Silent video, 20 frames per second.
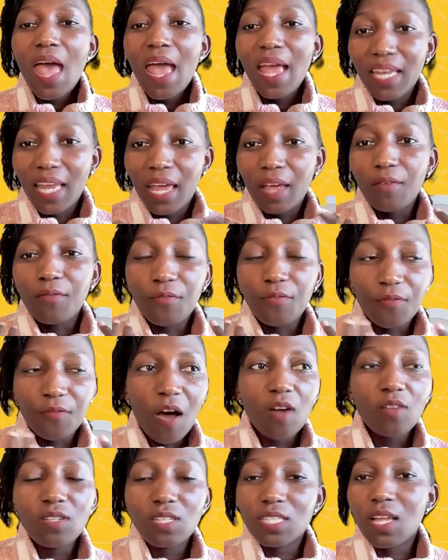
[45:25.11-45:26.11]
and I have
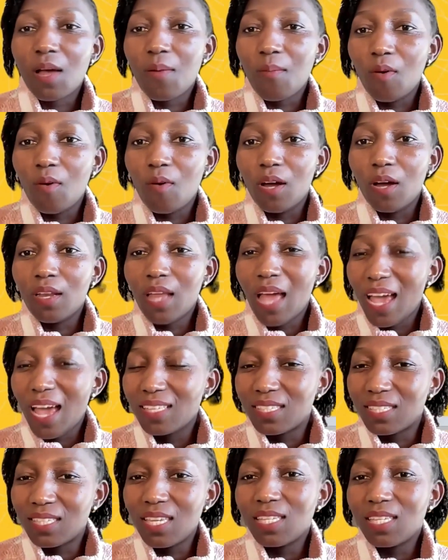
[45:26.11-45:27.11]
found someone, I
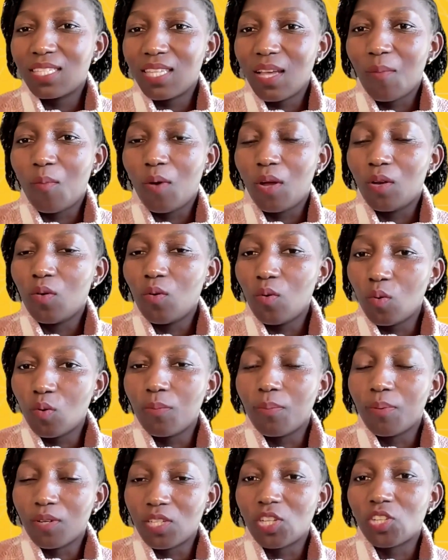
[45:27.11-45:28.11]
see someone who
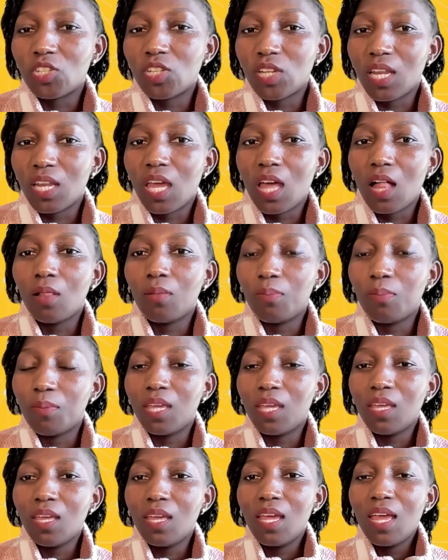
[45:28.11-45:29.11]
could potentially help
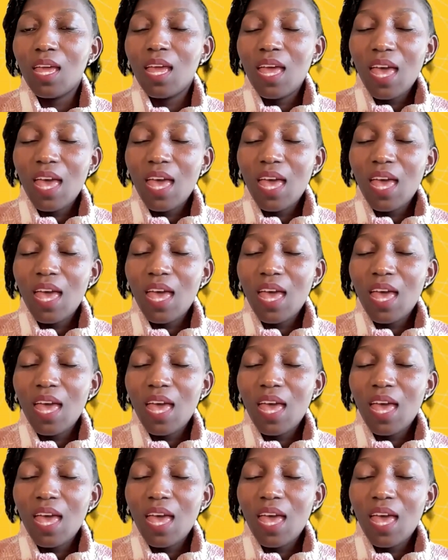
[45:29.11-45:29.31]
me,